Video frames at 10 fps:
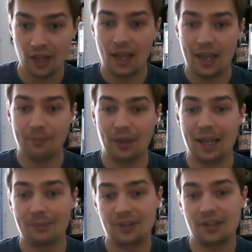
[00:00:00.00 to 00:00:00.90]
and
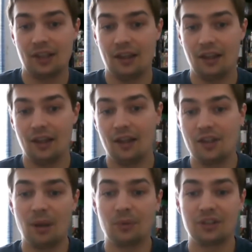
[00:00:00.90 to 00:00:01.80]
perhaps there you
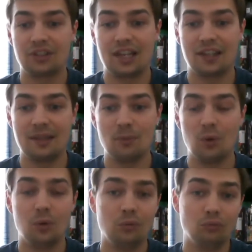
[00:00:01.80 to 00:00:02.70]
might want to take the
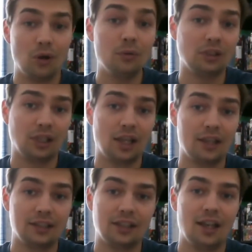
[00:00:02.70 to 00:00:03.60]
more
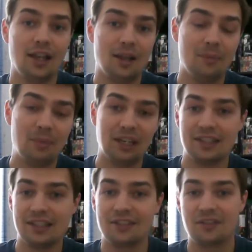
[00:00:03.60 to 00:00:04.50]
rogue-like
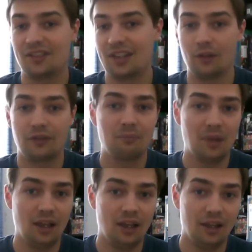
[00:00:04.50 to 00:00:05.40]
abilities, stealth
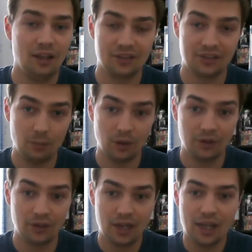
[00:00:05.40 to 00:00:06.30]
and so on,
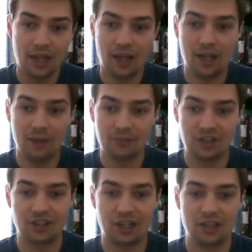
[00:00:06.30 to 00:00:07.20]

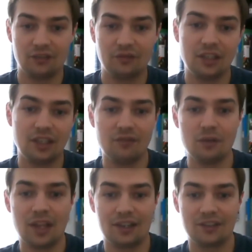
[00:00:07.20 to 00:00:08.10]
just to kind of give you
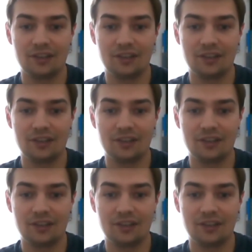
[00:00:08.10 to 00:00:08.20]
that